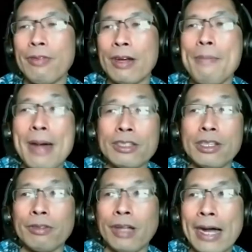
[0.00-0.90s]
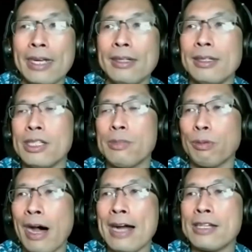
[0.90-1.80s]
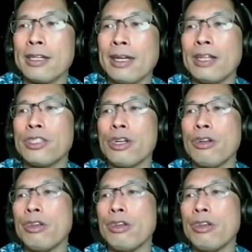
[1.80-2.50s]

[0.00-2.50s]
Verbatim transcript: amounts of light is blocked. And so you